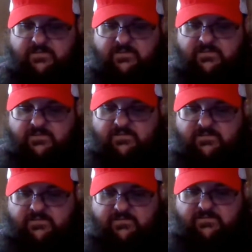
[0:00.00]
It's
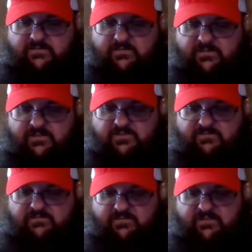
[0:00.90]
usually
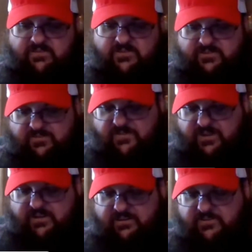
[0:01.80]
fine, usually holds together
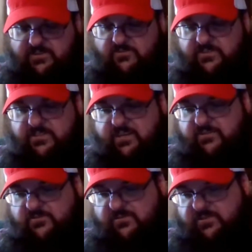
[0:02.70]
long enough anyway.
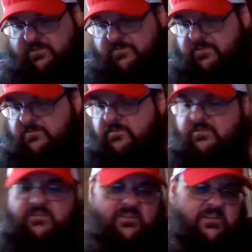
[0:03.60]

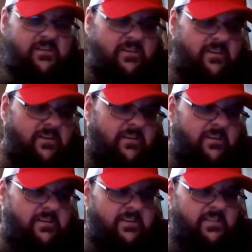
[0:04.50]
So anyway,
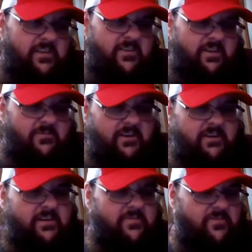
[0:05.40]
for other stuff in
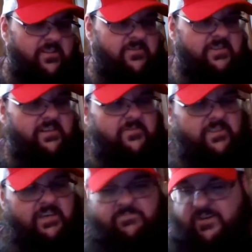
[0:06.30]
that pack,
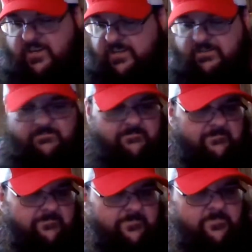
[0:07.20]
we got
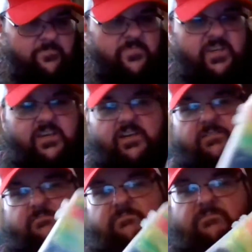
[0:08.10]
different
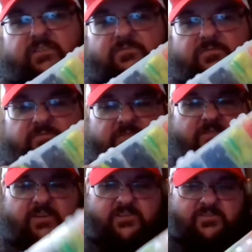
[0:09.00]
variations of
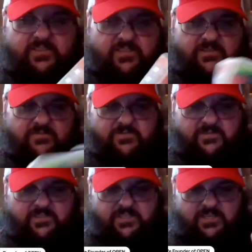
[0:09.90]

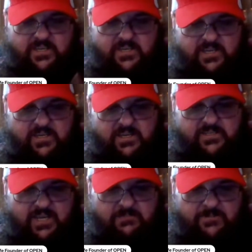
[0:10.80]
tackle boxes here,
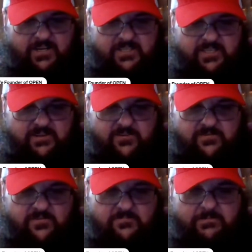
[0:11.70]
little baby tackle
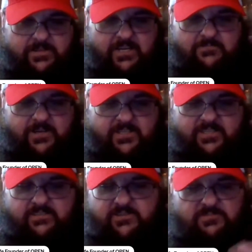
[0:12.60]
boxes, just more of the
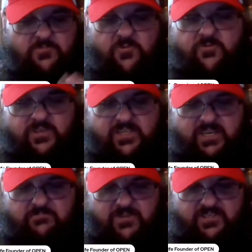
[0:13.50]
same basically, and
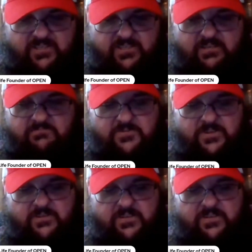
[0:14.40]
some different stuff as well.